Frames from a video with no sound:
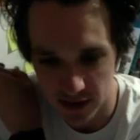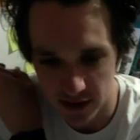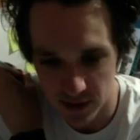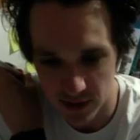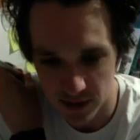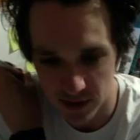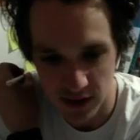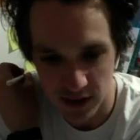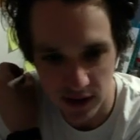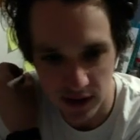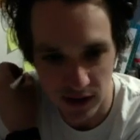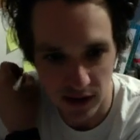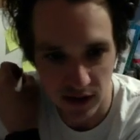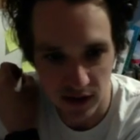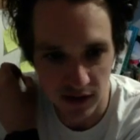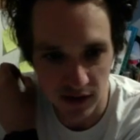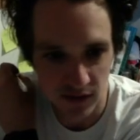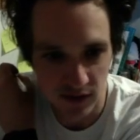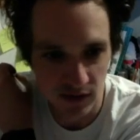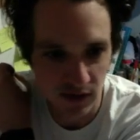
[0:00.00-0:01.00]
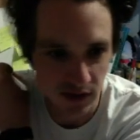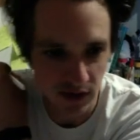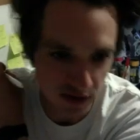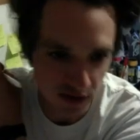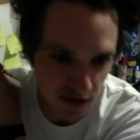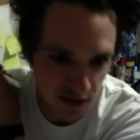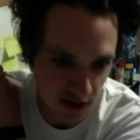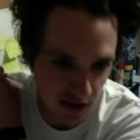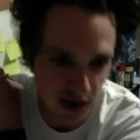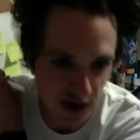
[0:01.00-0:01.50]
I mean, if
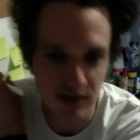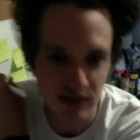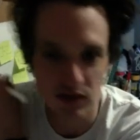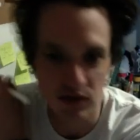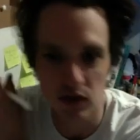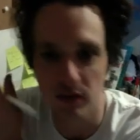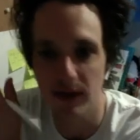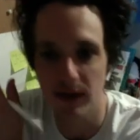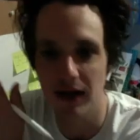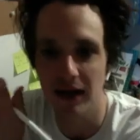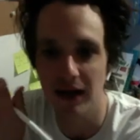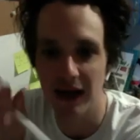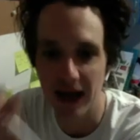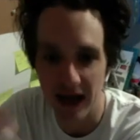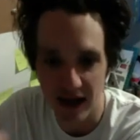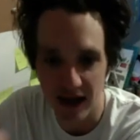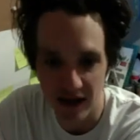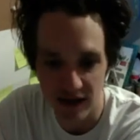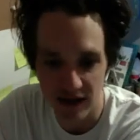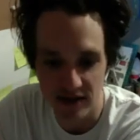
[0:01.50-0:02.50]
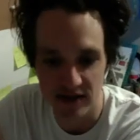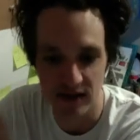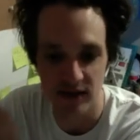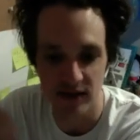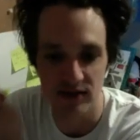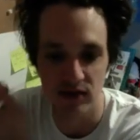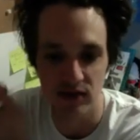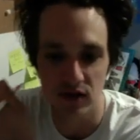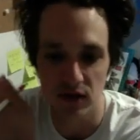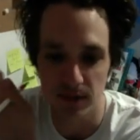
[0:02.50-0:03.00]
it is all about layers, and
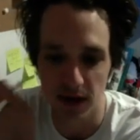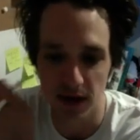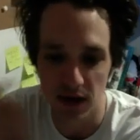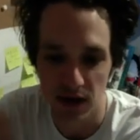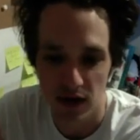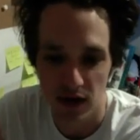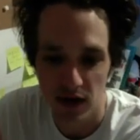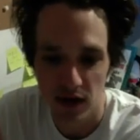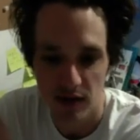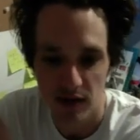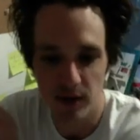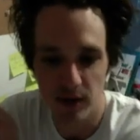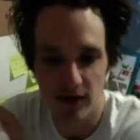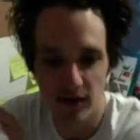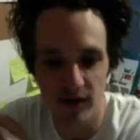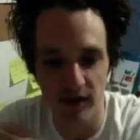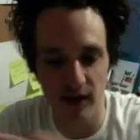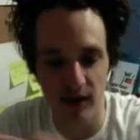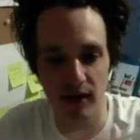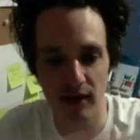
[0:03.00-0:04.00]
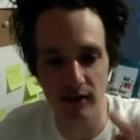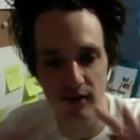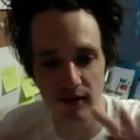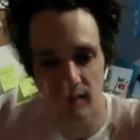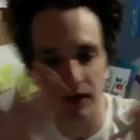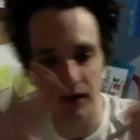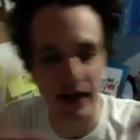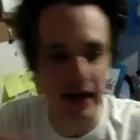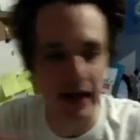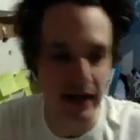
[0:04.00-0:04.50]
it's all about, but the
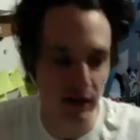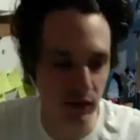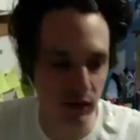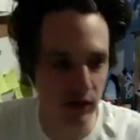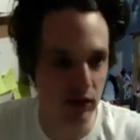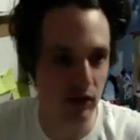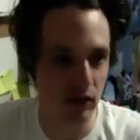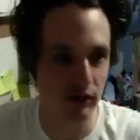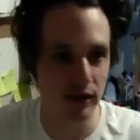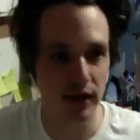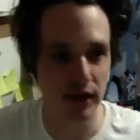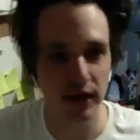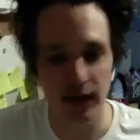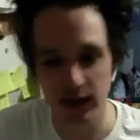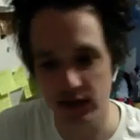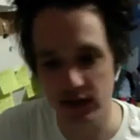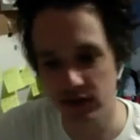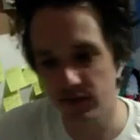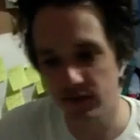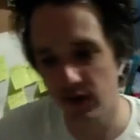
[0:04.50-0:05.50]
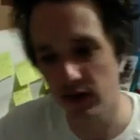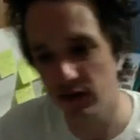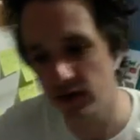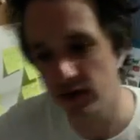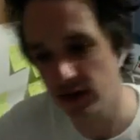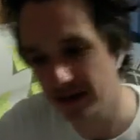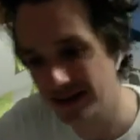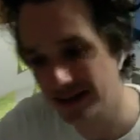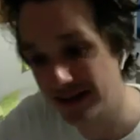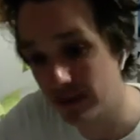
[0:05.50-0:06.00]
language of it is
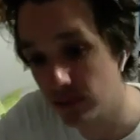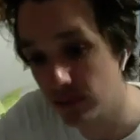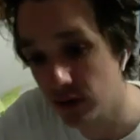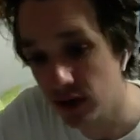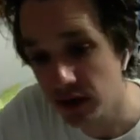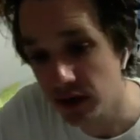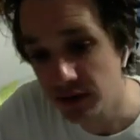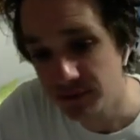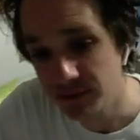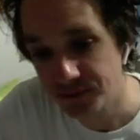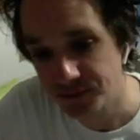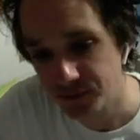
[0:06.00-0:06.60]
very similar.